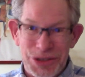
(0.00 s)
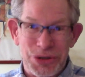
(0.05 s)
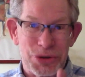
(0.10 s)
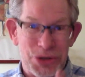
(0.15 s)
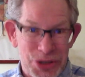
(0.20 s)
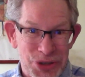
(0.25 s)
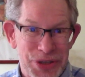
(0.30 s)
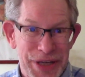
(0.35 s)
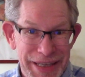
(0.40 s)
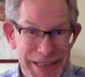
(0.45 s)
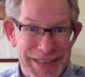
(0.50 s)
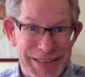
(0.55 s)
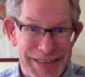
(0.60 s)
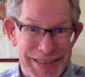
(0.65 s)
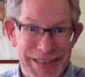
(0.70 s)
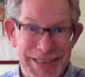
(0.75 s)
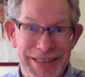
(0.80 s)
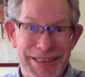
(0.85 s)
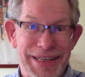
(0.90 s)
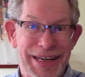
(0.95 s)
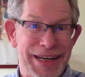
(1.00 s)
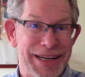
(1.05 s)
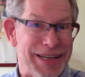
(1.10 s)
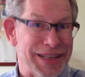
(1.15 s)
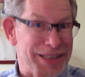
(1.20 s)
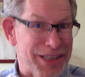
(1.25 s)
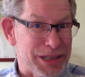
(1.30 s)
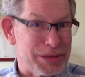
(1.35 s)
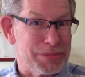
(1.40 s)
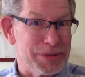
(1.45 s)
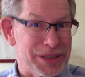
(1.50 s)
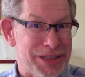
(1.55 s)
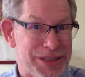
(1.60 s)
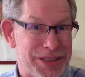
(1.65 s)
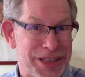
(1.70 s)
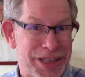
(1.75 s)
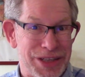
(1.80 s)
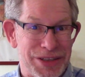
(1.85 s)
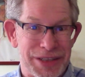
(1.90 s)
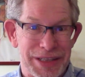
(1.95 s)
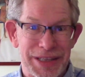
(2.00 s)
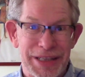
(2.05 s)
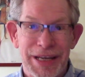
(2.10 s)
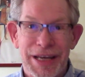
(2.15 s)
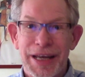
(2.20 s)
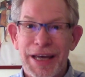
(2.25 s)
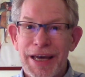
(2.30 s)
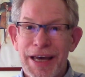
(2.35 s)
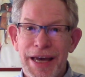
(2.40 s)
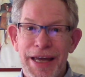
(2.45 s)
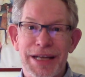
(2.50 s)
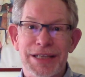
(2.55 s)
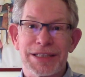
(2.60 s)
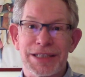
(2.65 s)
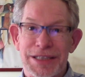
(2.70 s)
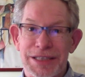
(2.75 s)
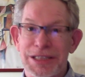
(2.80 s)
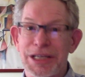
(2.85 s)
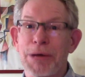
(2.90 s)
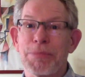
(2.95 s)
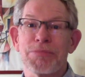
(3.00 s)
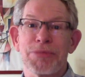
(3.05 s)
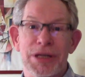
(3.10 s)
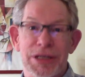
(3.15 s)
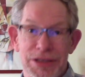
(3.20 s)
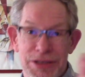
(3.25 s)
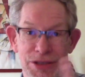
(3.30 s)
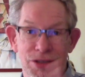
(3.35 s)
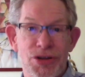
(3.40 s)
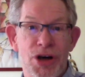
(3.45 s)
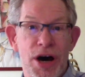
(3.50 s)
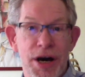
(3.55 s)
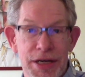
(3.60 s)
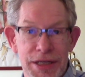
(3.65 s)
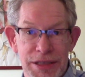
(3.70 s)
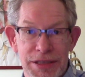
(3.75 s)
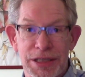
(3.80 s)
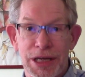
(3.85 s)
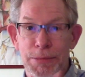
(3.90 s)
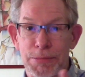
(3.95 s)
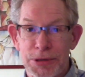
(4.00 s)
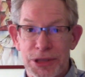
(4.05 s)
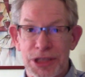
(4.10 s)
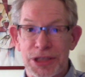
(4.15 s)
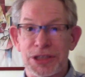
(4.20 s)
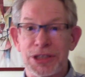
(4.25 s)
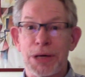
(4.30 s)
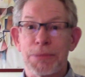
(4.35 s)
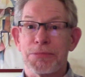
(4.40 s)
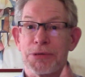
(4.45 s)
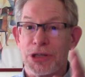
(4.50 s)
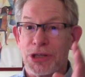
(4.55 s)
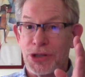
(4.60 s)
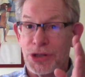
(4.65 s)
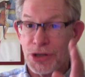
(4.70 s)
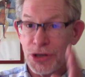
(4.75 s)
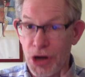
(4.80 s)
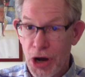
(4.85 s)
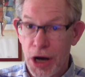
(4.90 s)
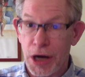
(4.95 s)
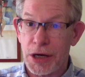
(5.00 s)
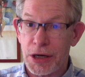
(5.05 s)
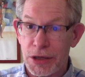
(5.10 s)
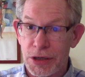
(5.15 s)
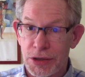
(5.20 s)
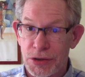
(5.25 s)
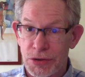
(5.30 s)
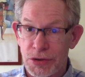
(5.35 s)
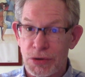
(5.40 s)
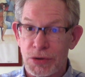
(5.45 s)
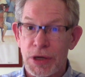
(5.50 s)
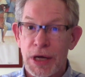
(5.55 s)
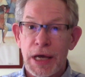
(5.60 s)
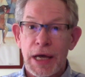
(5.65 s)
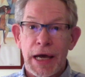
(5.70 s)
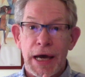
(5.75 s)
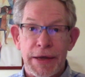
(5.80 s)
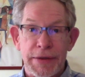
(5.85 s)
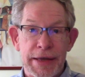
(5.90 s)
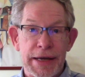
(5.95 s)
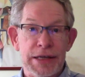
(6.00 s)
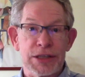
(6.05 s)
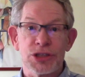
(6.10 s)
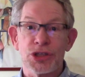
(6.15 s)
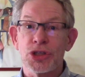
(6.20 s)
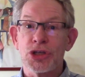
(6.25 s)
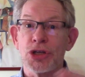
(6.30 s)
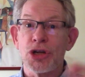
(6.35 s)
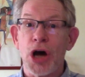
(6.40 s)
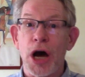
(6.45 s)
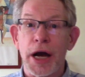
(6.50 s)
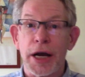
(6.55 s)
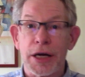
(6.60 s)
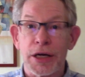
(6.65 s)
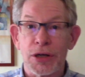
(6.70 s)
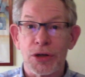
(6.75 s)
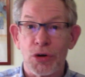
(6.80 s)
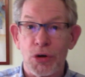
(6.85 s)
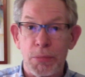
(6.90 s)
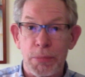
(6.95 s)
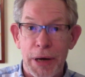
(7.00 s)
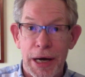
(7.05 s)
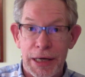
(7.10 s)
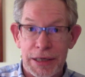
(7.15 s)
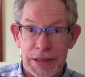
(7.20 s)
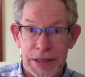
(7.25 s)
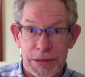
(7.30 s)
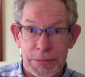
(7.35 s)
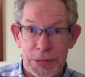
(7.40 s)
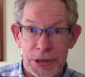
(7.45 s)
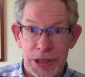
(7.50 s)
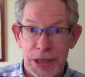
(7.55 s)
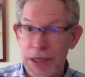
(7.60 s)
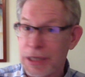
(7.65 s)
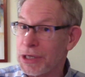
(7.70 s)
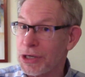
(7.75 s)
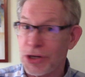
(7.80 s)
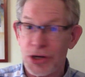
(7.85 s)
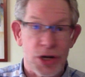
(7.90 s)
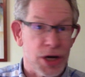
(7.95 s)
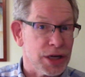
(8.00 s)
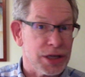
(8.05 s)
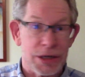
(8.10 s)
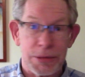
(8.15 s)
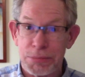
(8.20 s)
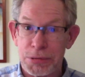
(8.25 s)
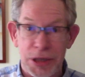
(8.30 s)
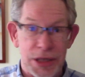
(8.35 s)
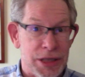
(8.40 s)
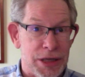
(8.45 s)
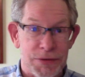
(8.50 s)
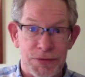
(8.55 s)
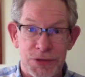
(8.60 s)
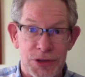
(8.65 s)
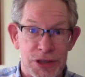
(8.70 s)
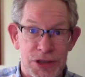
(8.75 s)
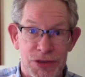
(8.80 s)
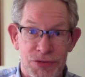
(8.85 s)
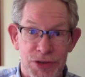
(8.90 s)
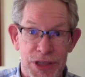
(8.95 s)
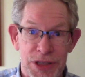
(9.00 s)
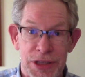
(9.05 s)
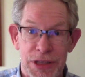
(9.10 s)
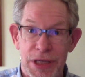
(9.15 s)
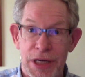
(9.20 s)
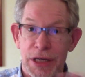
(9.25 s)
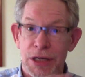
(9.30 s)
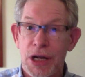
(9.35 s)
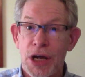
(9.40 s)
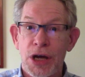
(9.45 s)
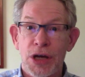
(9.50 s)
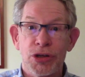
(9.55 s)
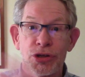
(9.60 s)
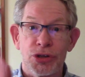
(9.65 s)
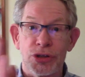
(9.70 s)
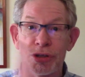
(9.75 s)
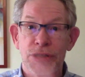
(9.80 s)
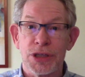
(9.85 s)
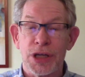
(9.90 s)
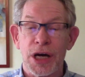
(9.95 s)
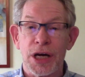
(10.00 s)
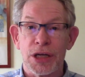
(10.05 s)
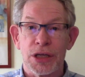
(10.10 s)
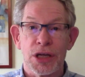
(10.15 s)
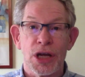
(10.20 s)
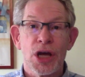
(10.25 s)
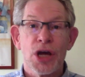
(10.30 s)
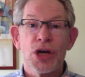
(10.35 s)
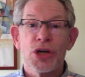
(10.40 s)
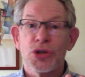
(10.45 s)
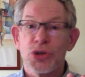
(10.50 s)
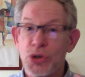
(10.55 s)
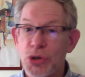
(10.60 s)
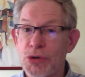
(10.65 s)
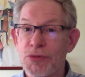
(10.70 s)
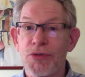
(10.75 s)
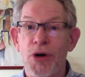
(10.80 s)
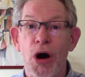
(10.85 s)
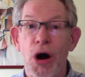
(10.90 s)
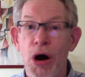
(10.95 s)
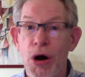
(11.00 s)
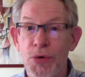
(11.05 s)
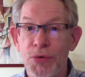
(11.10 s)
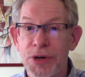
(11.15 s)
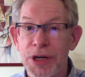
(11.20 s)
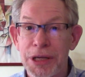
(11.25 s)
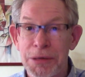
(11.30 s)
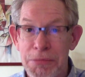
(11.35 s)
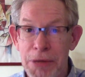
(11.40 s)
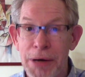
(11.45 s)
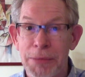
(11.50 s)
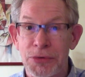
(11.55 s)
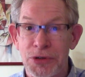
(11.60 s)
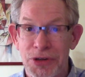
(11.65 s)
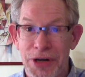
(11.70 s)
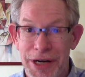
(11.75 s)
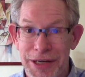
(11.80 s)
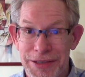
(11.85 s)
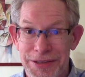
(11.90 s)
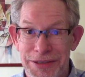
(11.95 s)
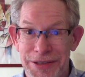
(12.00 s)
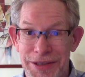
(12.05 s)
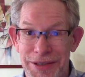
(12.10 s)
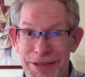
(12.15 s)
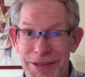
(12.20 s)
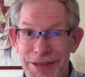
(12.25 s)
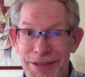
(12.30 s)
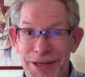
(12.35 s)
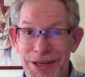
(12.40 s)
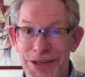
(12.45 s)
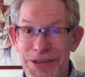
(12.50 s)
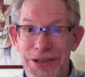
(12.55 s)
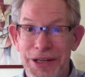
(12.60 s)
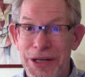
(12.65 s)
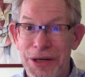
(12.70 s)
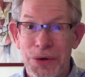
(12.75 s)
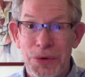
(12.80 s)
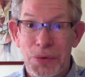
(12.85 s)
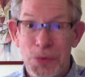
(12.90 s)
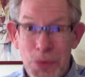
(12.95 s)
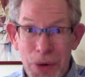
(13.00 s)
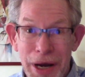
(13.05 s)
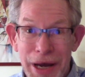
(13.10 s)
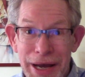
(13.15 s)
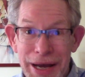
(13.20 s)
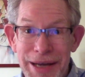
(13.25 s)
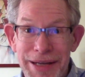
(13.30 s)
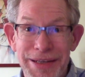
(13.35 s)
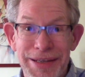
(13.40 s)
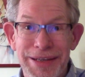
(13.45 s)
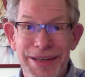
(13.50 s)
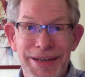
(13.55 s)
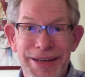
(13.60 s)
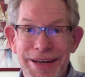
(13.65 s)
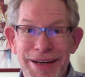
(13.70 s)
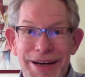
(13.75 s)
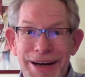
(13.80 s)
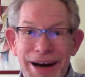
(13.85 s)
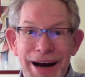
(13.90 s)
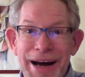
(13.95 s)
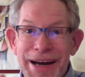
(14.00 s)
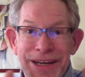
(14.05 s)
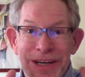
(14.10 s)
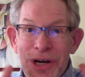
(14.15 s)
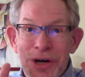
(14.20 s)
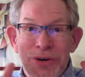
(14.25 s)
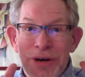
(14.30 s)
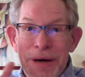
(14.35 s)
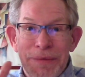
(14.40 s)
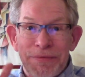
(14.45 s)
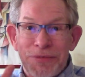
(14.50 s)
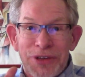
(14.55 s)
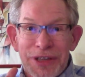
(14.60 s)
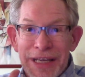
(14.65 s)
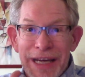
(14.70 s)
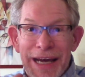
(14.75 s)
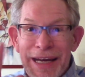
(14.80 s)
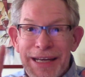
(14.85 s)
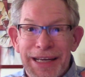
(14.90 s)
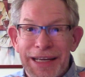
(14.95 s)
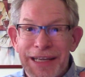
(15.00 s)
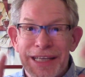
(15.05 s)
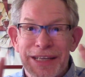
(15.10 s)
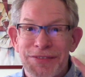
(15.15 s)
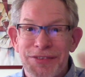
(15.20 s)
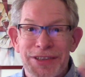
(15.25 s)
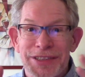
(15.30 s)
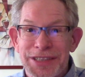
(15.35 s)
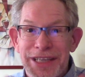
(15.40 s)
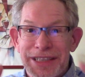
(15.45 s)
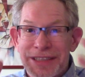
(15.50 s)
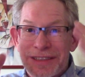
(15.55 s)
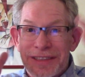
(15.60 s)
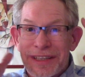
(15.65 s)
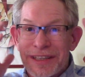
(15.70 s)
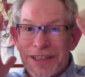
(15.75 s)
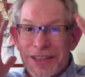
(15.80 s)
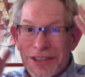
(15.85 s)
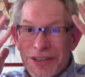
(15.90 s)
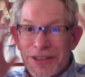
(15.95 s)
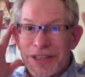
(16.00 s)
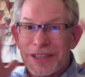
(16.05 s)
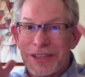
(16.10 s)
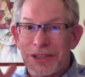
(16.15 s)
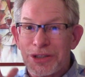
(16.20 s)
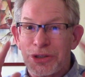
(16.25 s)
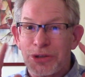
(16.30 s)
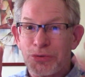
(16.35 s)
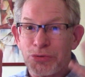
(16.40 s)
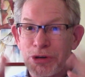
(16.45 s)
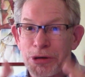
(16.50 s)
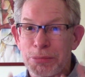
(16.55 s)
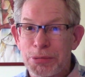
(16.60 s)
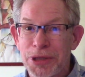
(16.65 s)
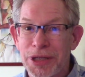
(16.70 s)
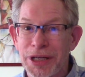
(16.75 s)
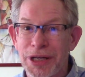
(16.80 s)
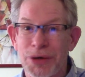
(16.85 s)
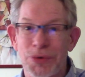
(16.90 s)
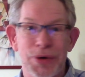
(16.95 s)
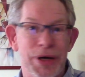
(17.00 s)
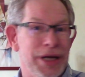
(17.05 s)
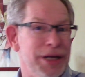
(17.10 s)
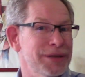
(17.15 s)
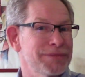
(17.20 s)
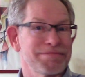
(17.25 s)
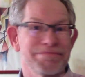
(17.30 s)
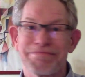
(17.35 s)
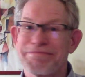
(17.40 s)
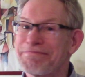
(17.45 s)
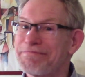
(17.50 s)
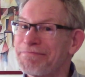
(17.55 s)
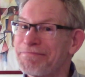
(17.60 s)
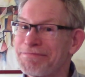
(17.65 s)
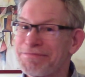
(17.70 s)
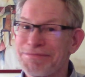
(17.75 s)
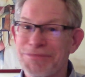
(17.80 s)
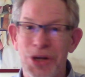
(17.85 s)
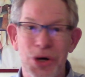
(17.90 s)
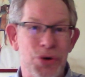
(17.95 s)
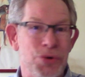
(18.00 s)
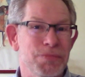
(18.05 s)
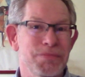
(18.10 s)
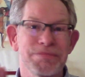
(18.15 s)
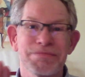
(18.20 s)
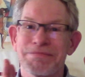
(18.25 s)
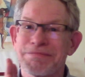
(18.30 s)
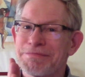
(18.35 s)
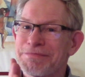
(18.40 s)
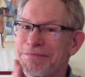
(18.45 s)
crazy and a little bit scary. And it's a step that's not a step. It's a step that you're not going to do. And that is, you're not going to go back to the beginning. You're not going to play that first phrase again. You're done. You've already memorized it. And you're like, what? I know I'm forgetting it. Even as I sit here, it's dribbling away. No.